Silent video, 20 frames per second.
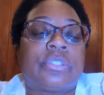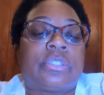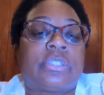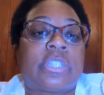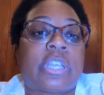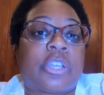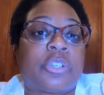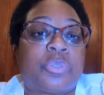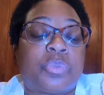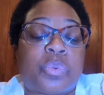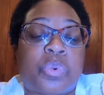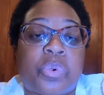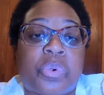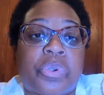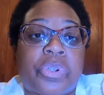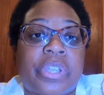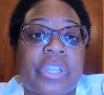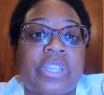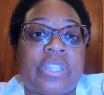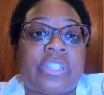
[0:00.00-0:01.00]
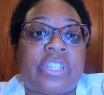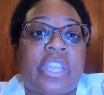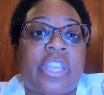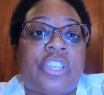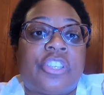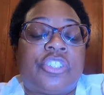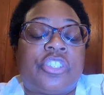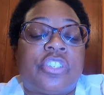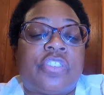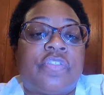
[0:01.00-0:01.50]
sexual
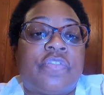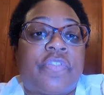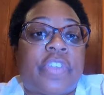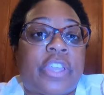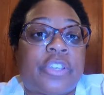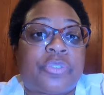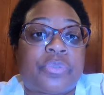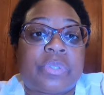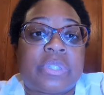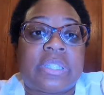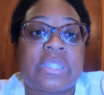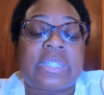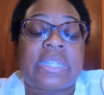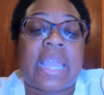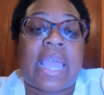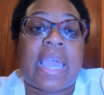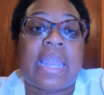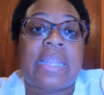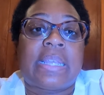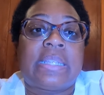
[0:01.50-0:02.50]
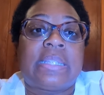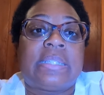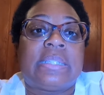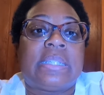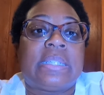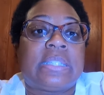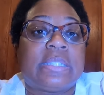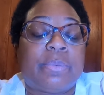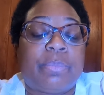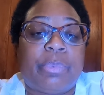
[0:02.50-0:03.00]
orientation, veteran status,
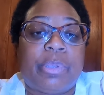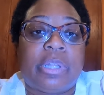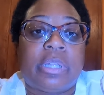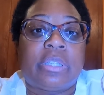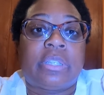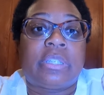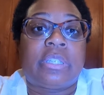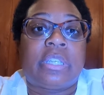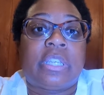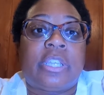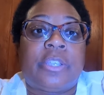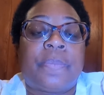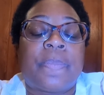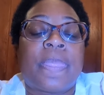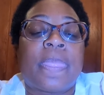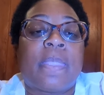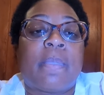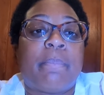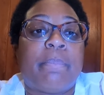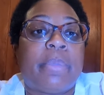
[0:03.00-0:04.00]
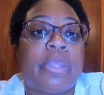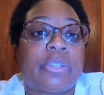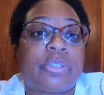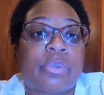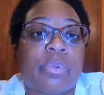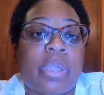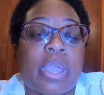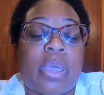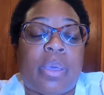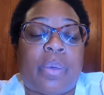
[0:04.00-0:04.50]
disability,
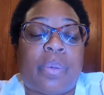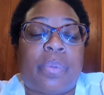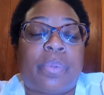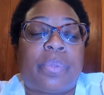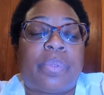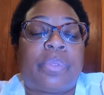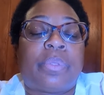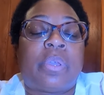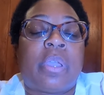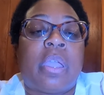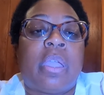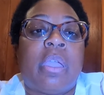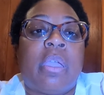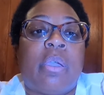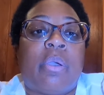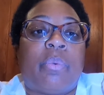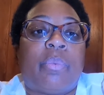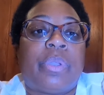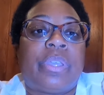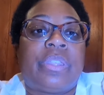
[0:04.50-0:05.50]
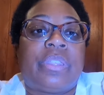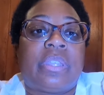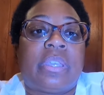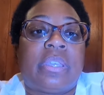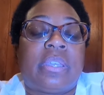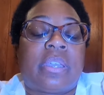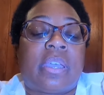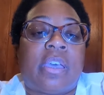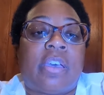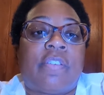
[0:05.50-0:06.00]
mental health. We
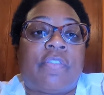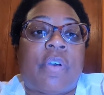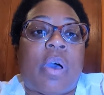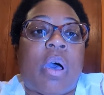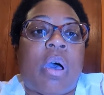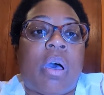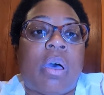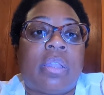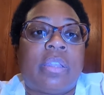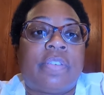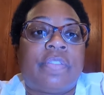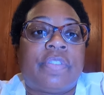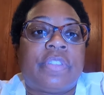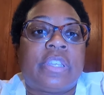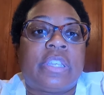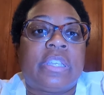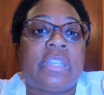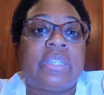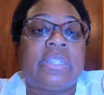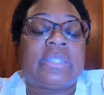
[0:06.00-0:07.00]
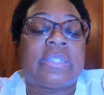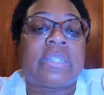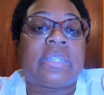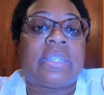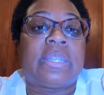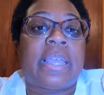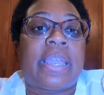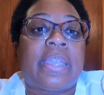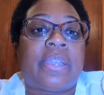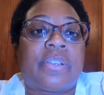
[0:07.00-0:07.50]
think of all of these
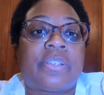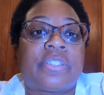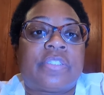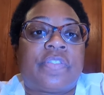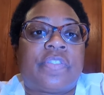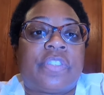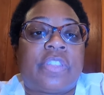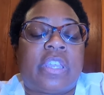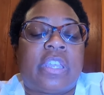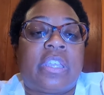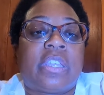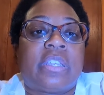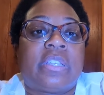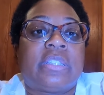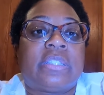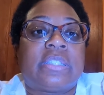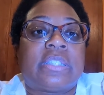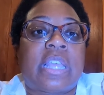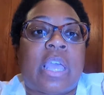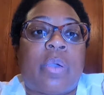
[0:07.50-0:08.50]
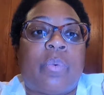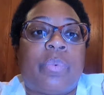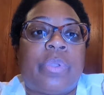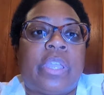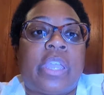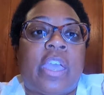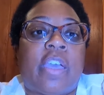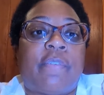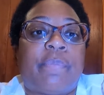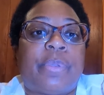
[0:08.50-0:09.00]
layers of things that
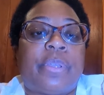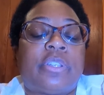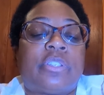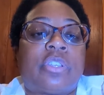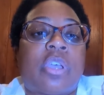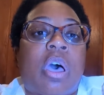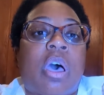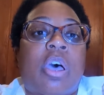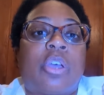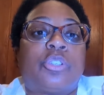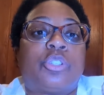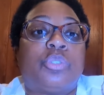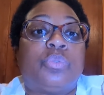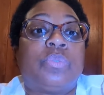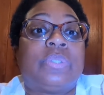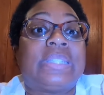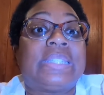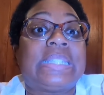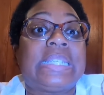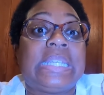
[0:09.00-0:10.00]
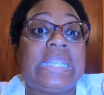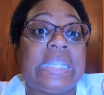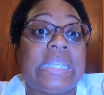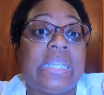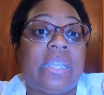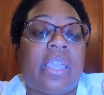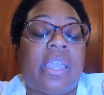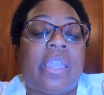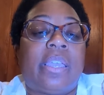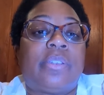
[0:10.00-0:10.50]
we have been taught to
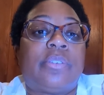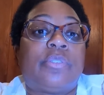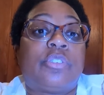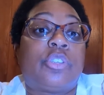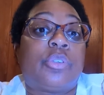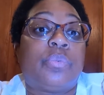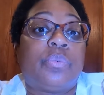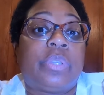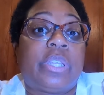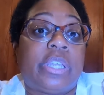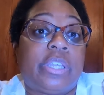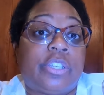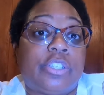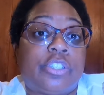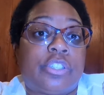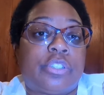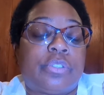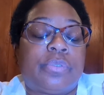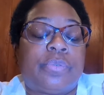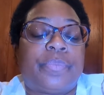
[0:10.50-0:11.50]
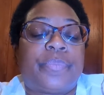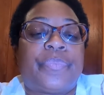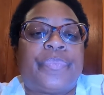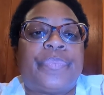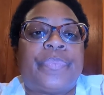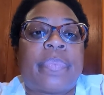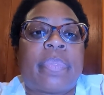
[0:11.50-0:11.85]
see and tune into.